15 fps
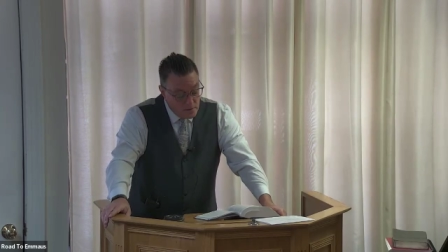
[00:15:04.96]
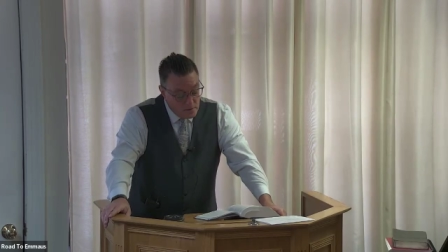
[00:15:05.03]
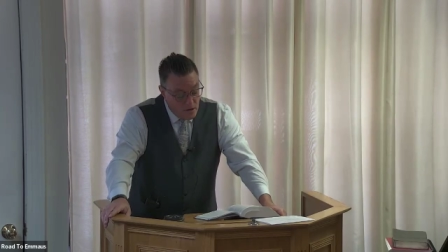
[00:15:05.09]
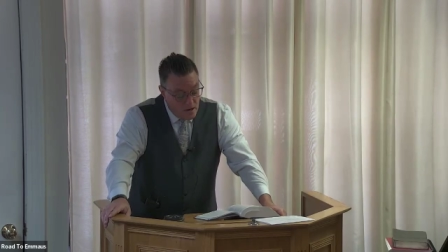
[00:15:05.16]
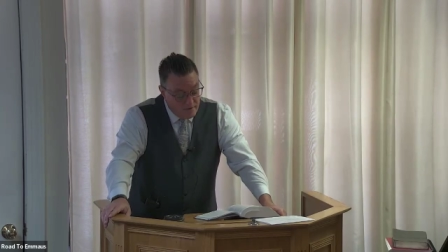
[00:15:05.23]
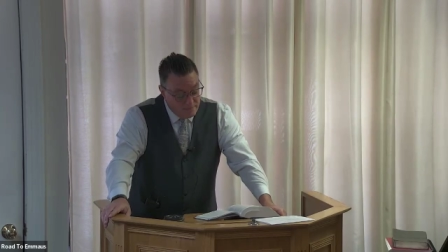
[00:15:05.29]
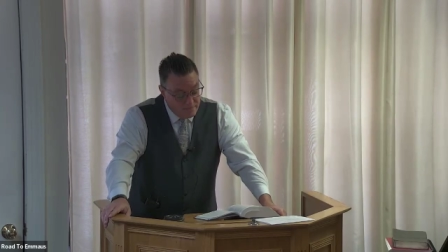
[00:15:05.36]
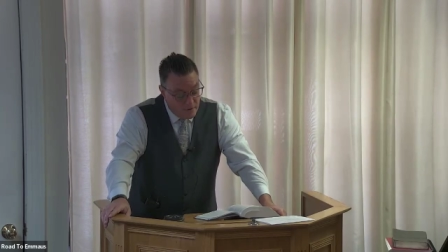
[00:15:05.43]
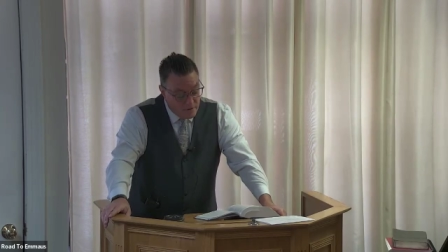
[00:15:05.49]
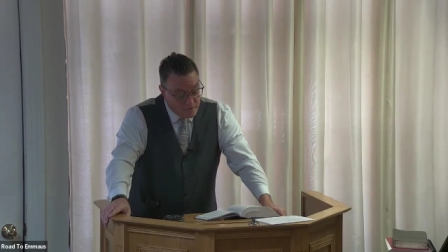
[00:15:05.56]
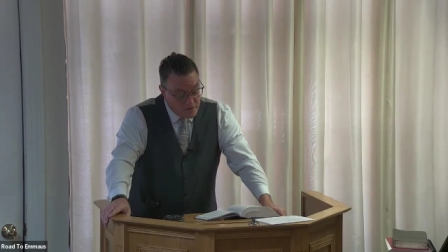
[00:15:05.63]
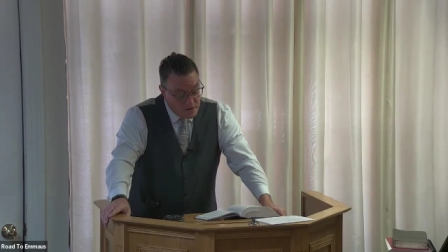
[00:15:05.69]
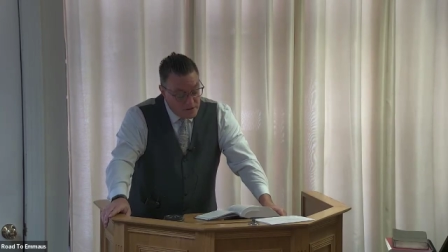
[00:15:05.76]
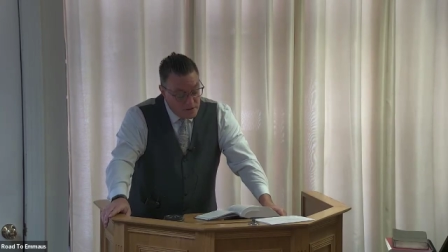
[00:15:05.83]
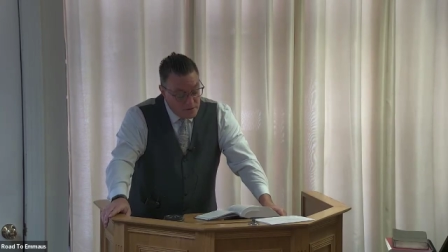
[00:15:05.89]
not
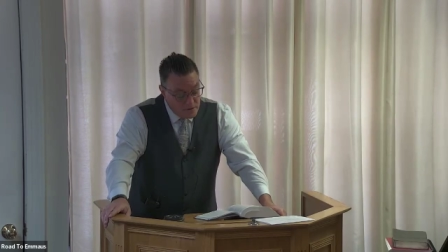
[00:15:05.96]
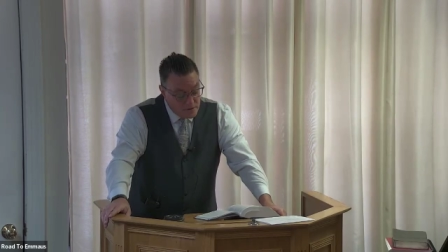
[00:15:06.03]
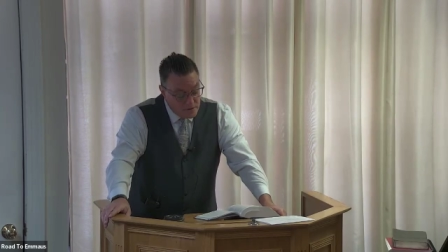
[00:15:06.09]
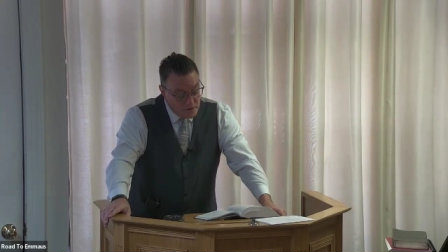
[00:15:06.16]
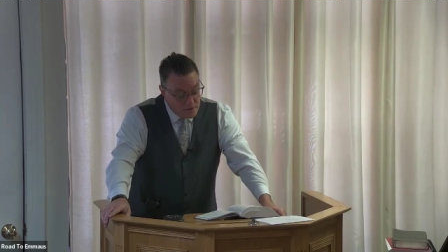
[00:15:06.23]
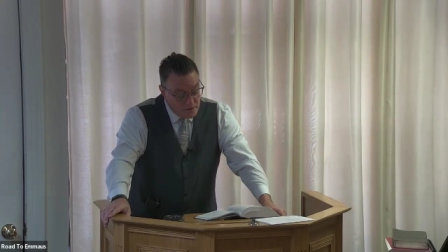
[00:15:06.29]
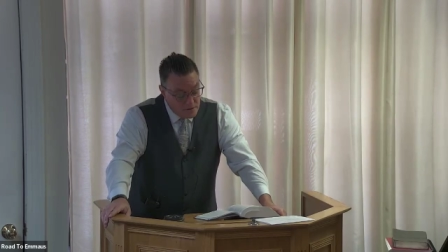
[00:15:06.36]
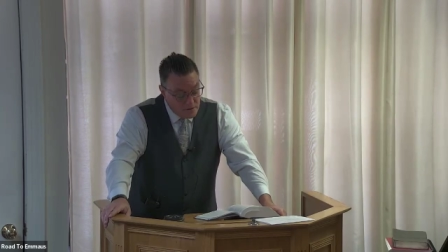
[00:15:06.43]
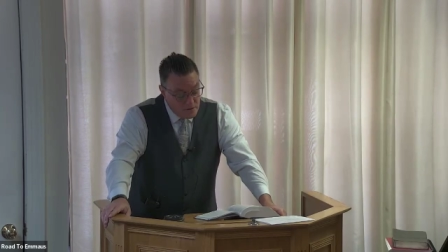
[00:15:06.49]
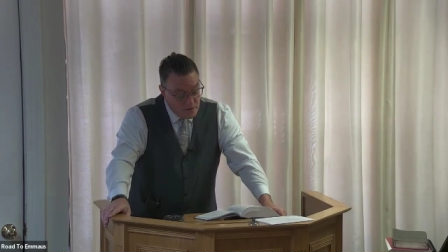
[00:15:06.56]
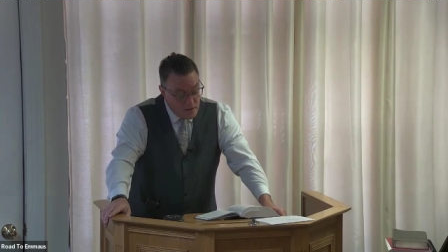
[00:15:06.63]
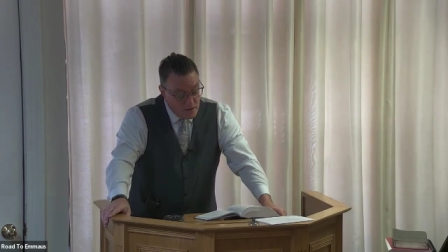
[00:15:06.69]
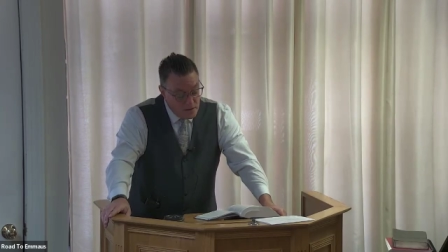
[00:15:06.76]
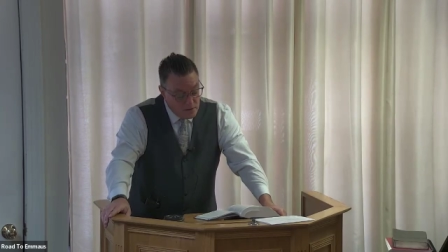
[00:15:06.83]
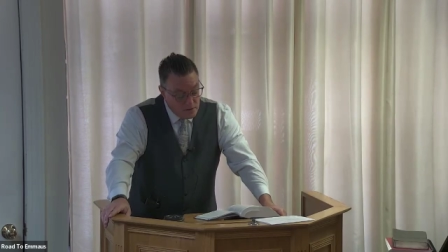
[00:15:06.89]
false accusers,
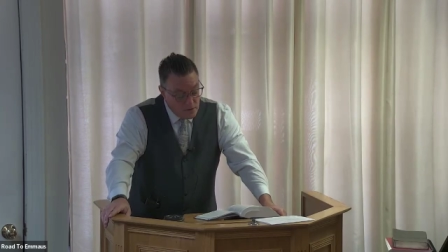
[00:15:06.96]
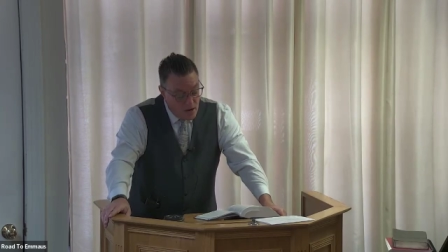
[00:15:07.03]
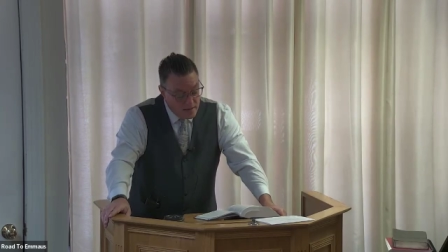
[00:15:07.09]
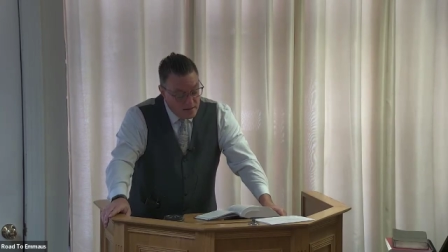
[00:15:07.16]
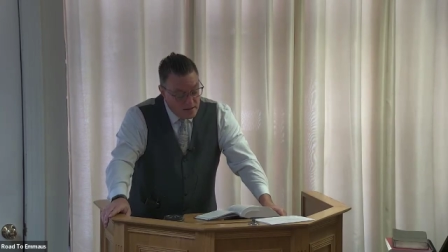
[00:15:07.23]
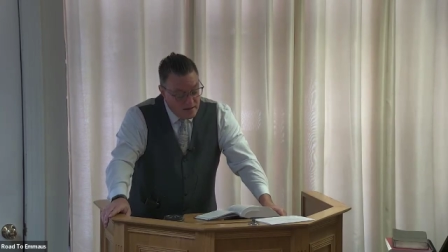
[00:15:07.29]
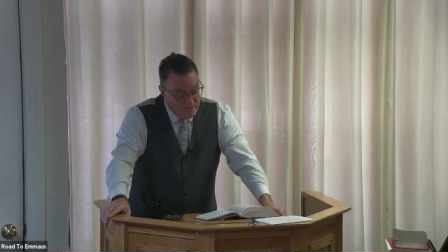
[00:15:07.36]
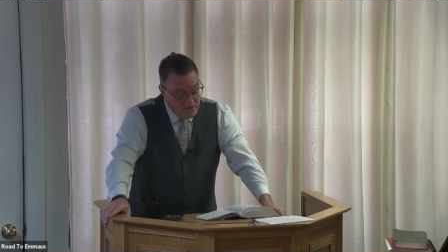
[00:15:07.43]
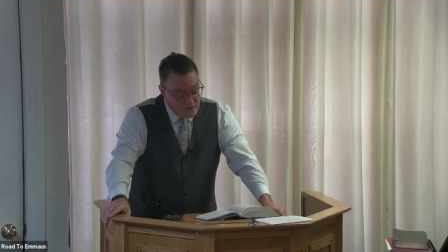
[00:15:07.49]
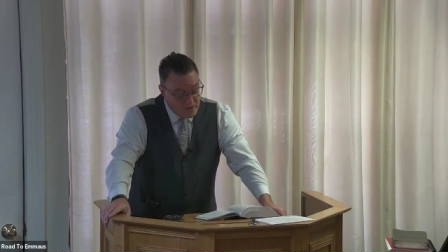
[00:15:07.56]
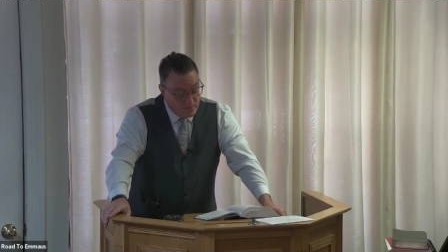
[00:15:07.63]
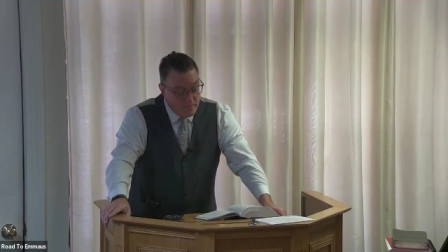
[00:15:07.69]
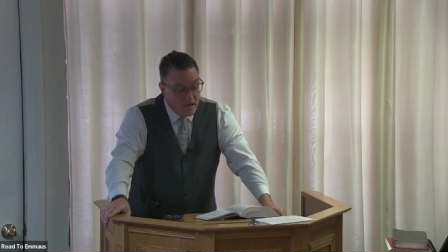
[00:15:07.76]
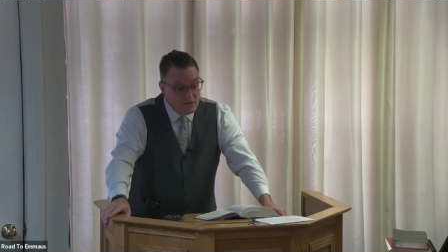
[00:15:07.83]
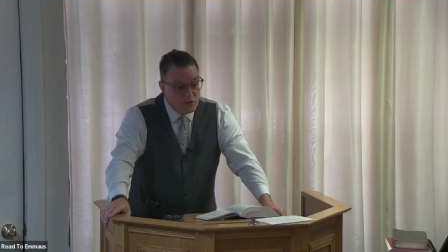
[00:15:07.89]
not given
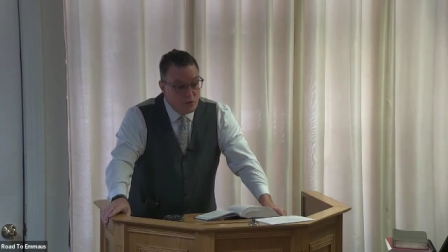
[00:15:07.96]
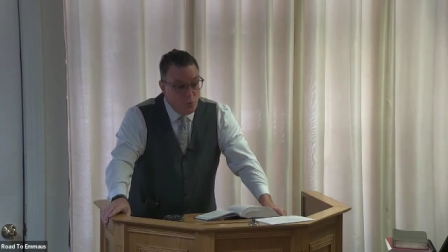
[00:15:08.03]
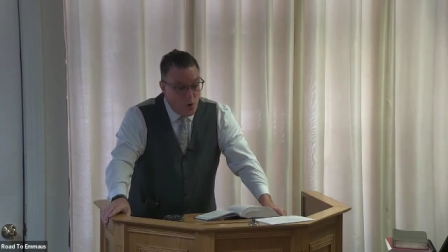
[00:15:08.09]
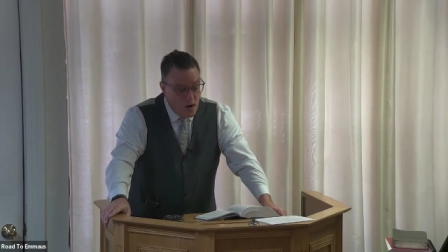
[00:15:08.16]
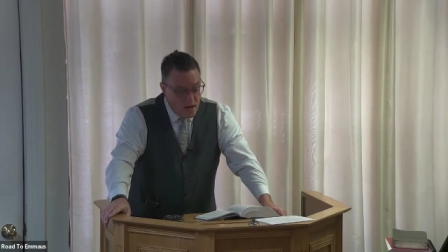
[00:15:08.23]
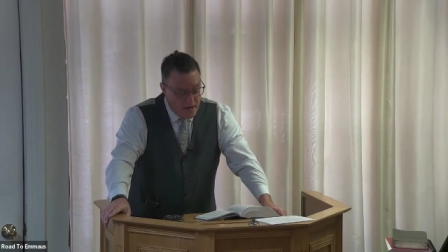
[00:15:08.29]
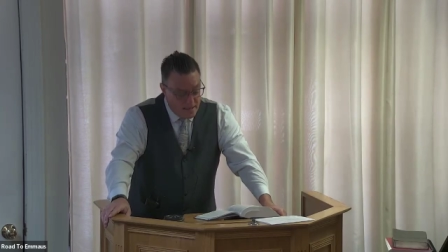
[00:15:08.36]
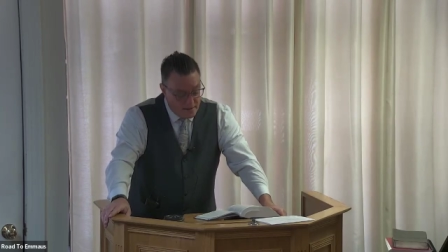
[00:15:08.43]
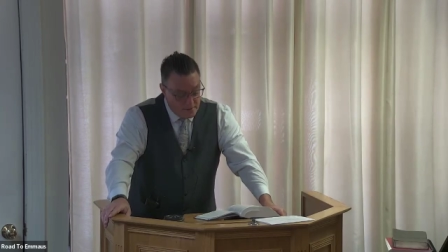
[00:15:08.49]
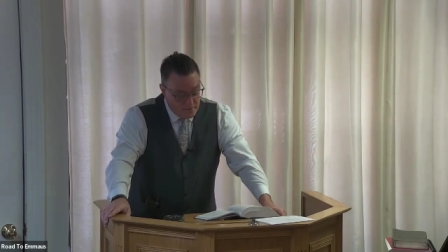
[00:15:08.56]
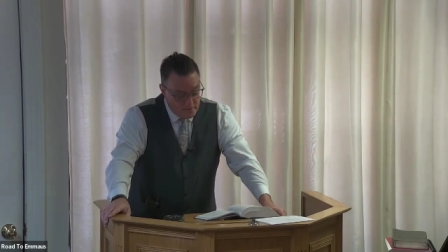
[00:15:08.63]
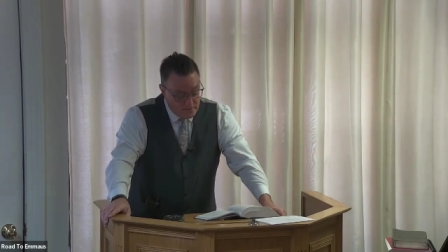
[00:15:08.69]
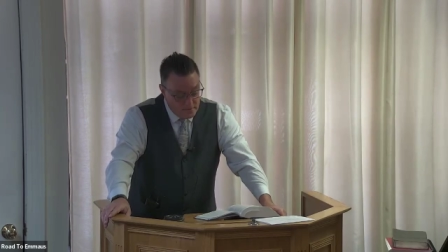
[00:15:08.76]
to much wine,